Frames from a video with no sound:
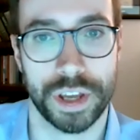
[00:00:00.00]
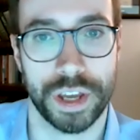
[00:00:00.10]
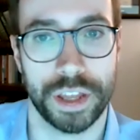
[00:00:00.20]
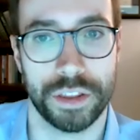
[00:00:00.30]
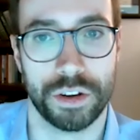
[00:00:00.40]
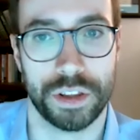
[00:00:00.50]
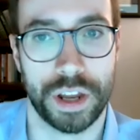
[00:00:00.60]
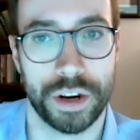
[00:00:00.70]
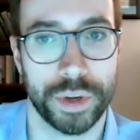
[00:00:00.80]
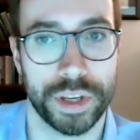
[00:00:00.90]
and there are a
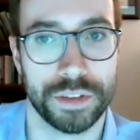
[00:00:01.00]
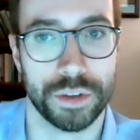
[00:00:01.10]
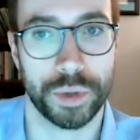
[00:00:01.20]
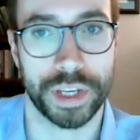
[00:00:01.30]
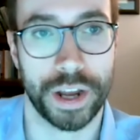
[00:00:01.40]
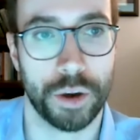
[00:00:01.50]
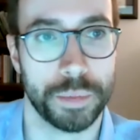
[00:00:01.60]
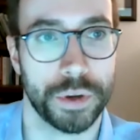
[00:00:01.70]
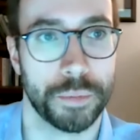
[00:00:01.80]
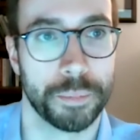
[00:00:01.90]
lot of ways that we can
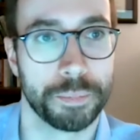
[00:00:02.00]
help you.